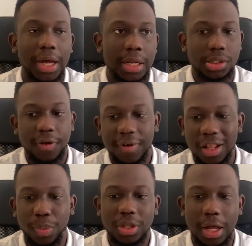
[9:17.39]
and stuff like
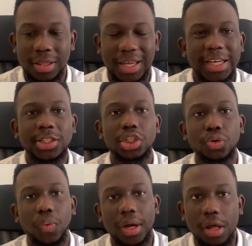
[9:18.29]
that. But the issue
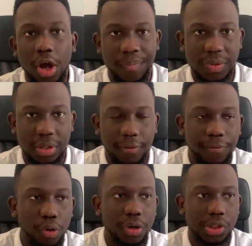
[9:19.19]
when it comes to the
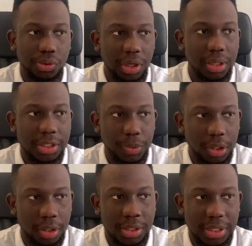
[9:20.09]
focus trader
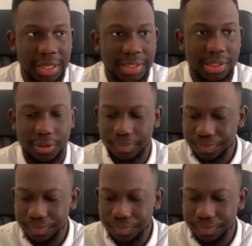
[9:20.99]
is